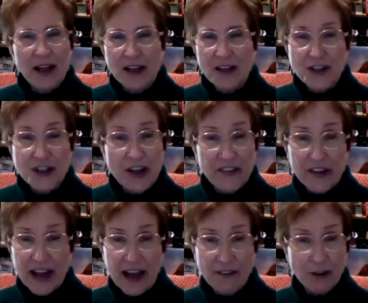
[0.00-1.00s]
she's
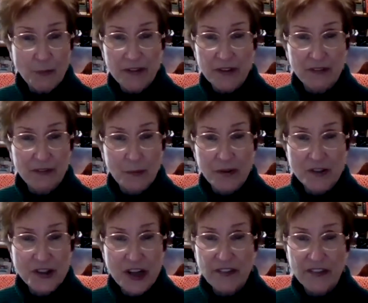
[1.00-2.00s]
in heaven
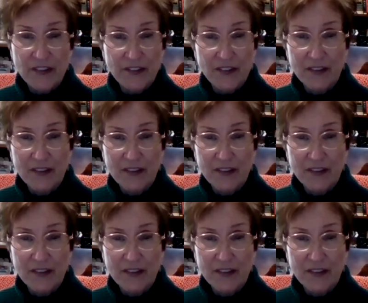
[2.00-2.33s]
with Jesus.